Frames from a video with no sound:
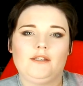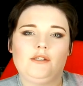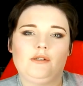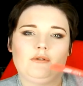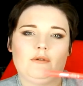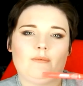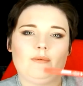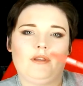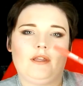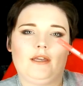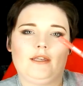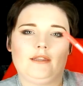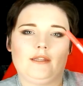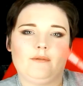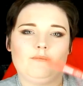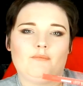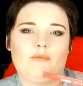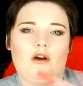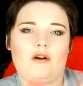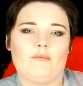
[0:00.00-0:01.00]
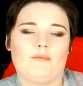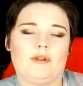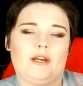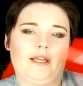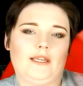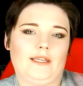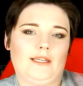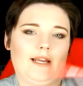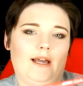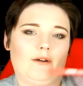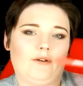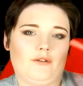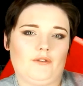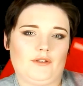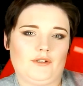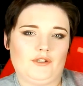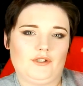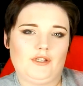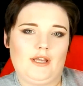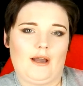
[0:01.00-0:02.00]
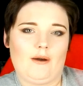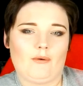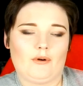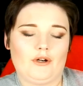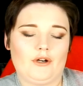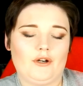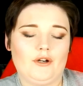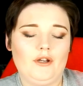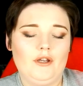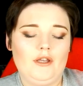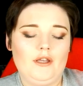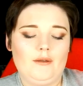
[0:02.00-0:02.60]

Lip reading: to apply lip balm when I get out of the shower